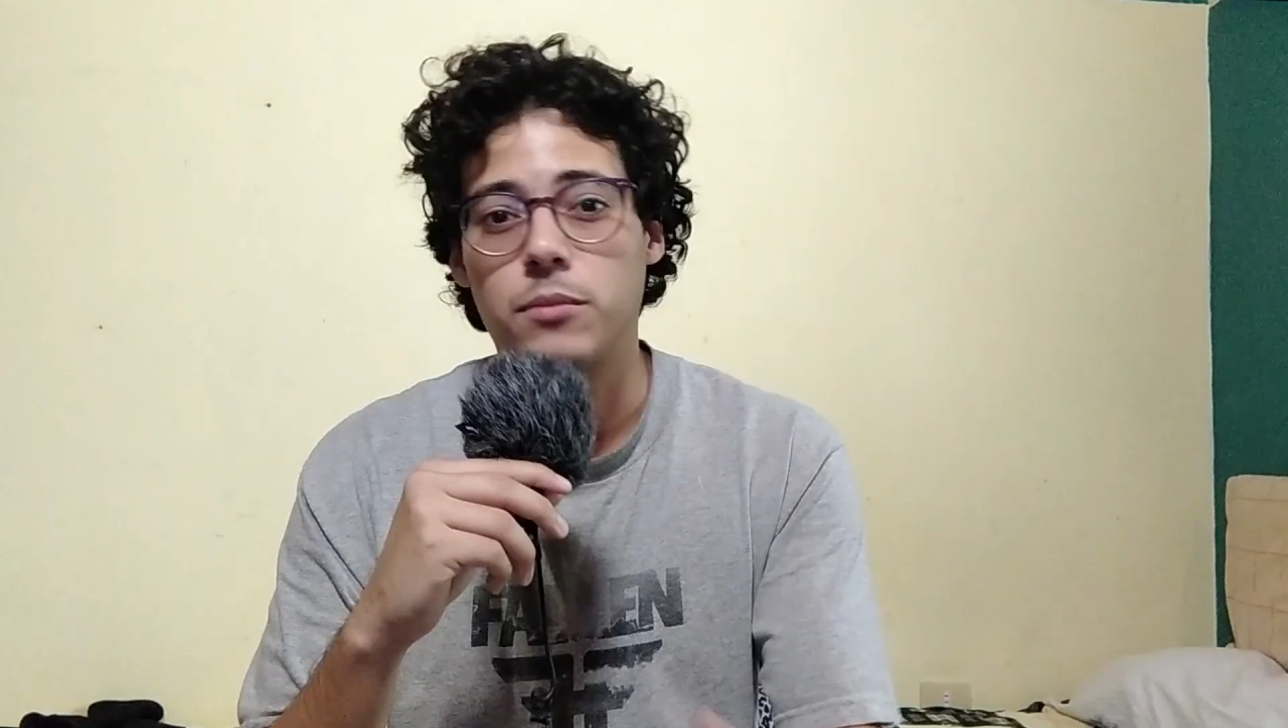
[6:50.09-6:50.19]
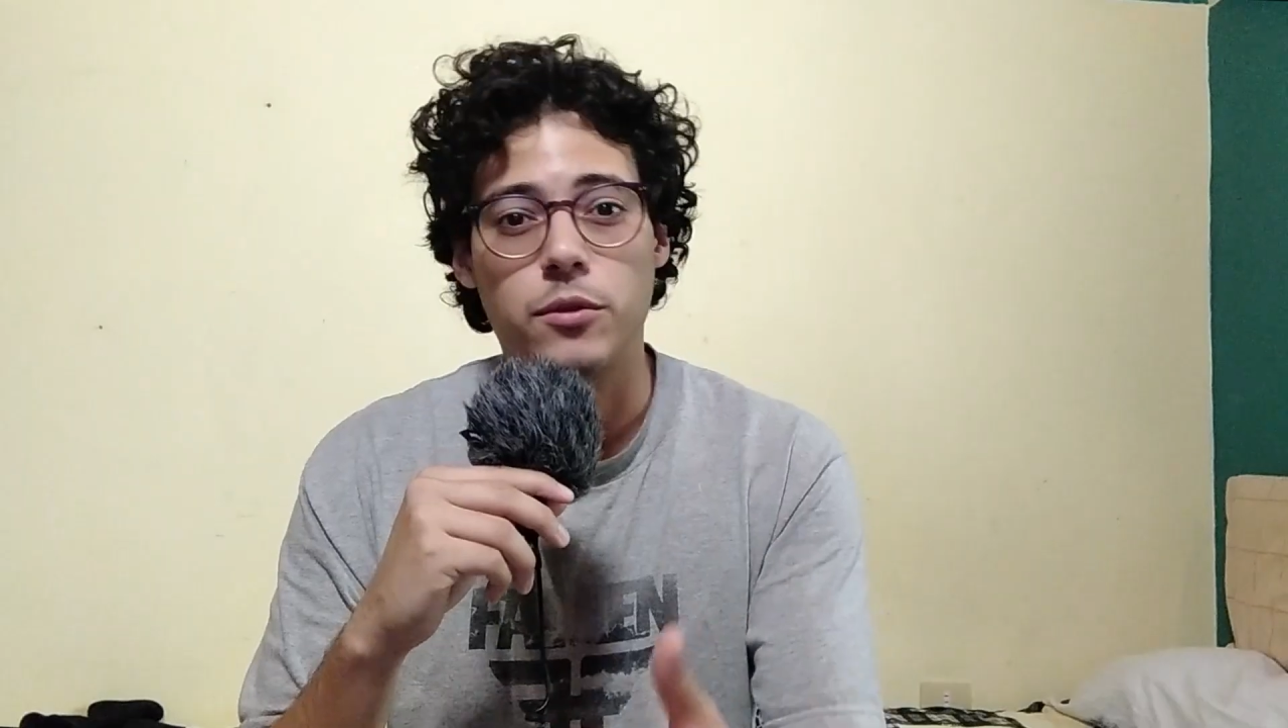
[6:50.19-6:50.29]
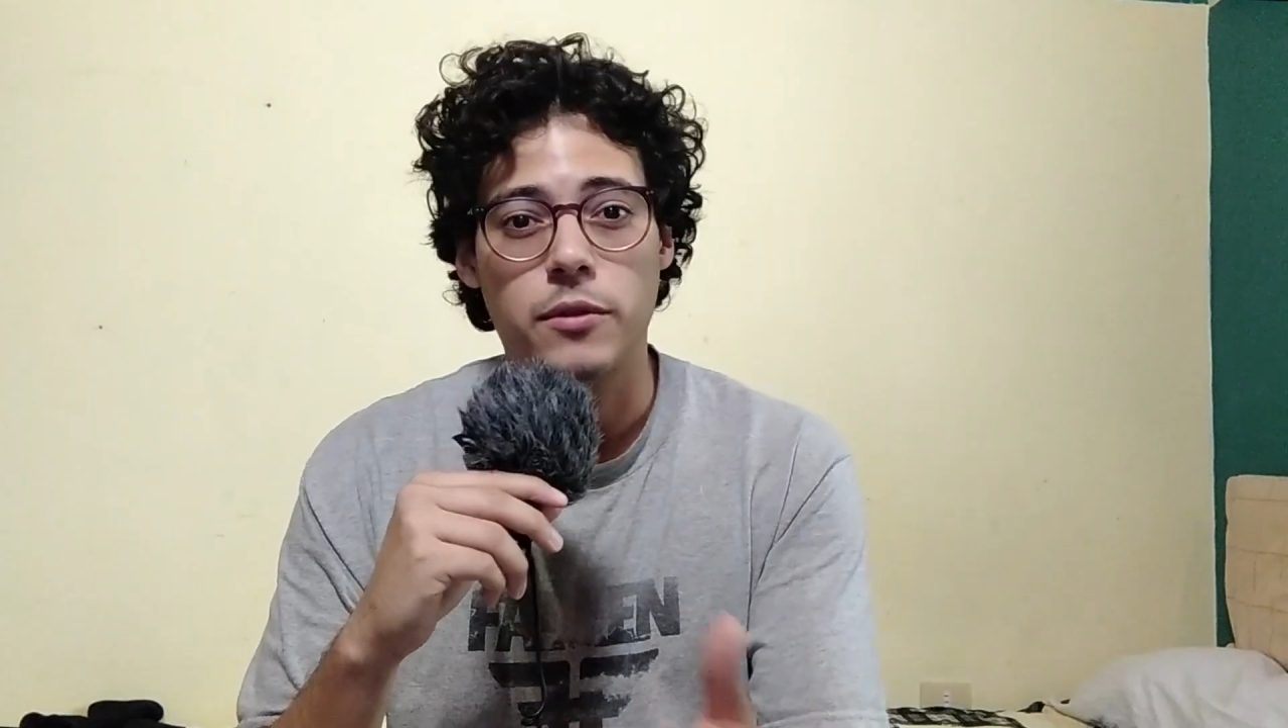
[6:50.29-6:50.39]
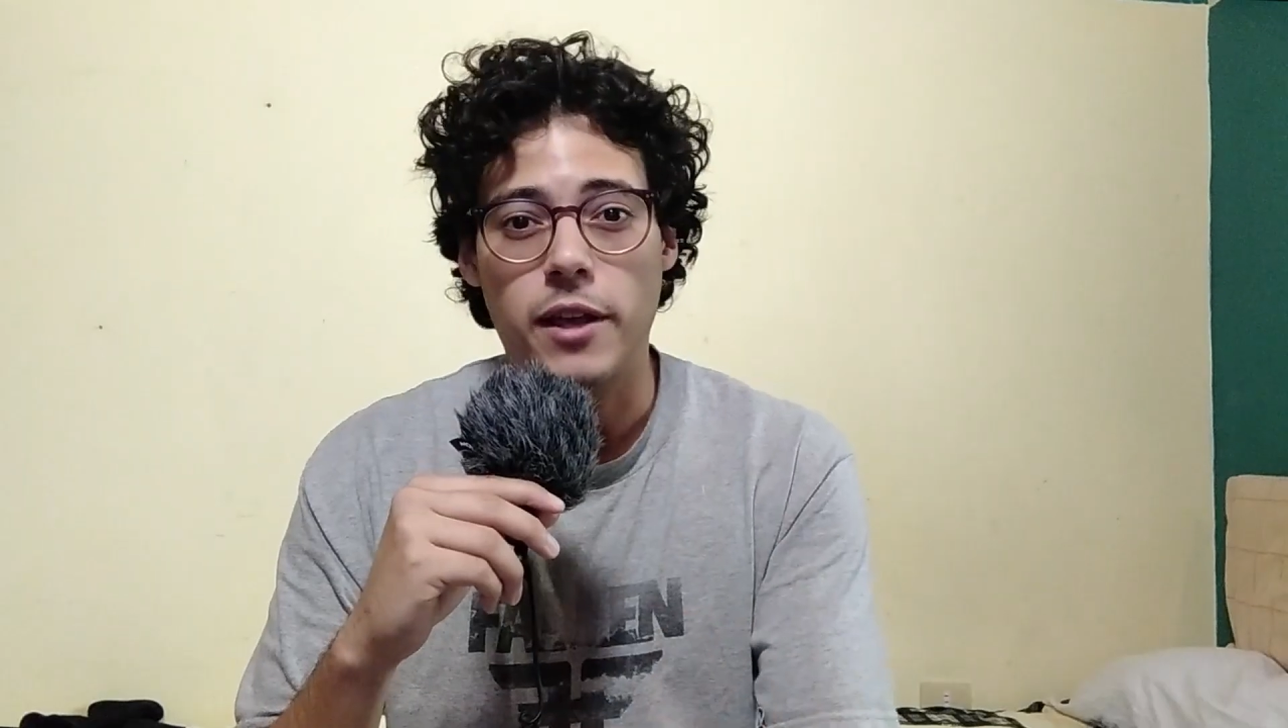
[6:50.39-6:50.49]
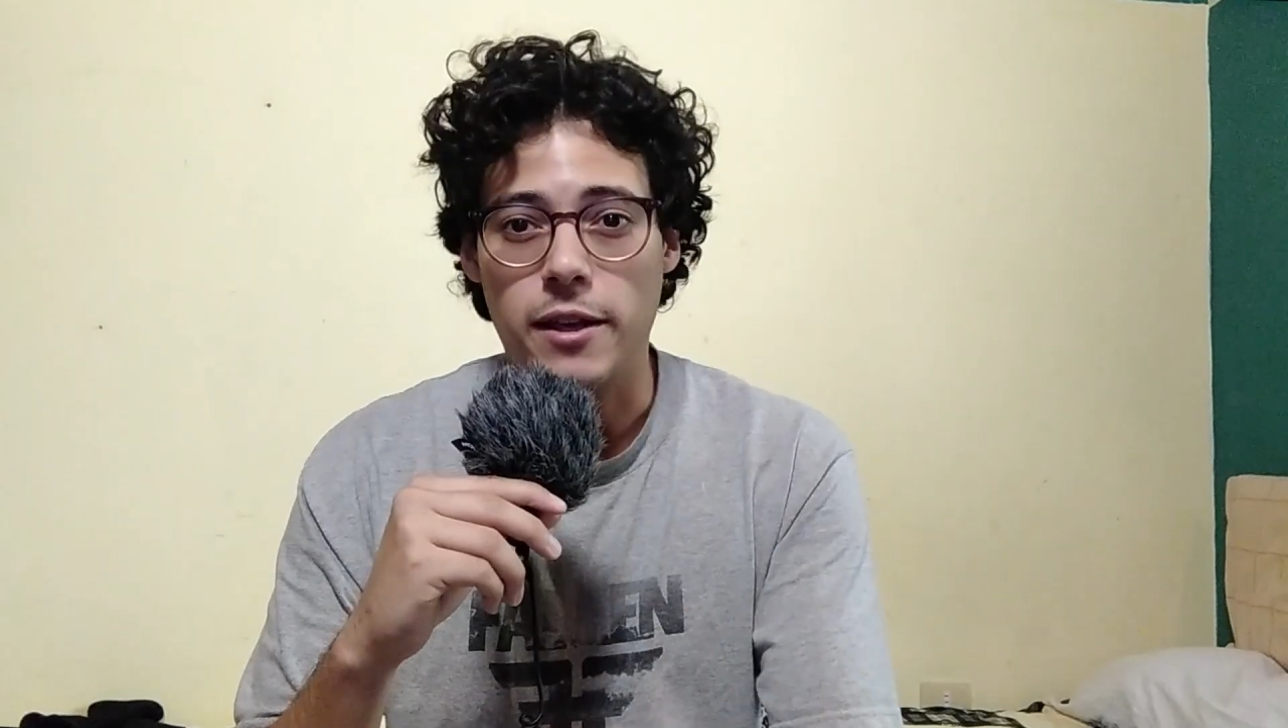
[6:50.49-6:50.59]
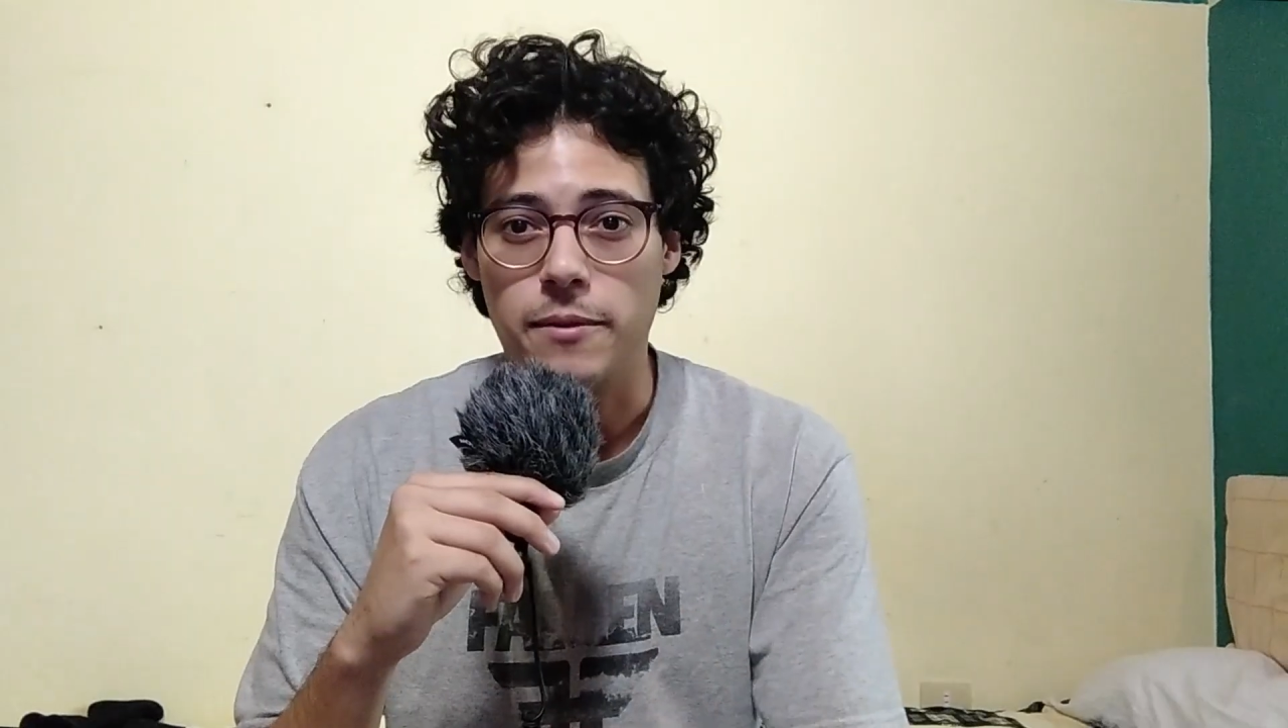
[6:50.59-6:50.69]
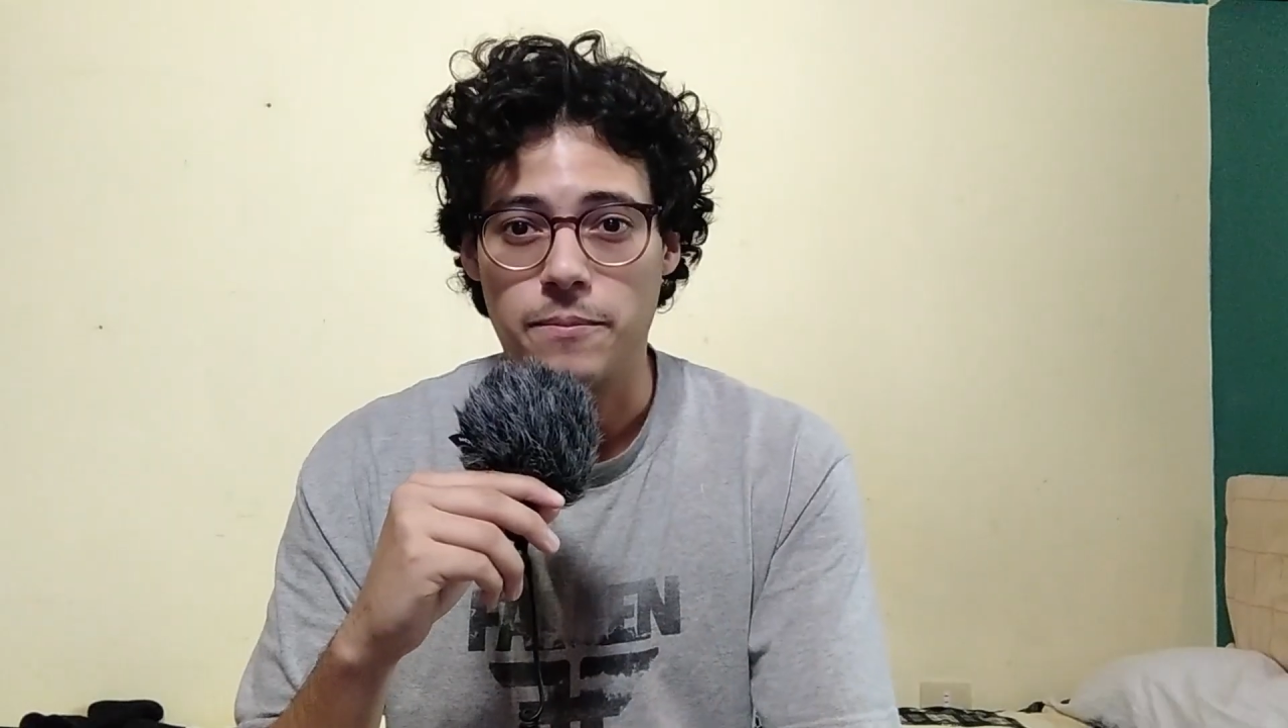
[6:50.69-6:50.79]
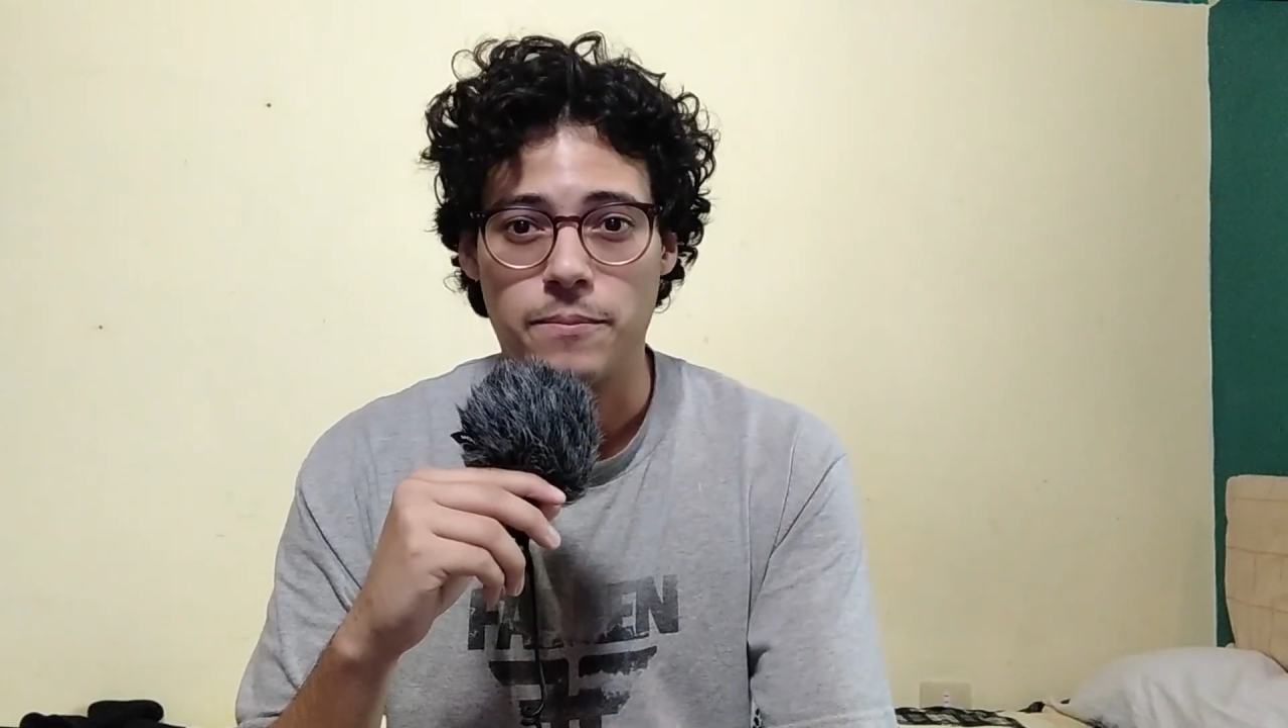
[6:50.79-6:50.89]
today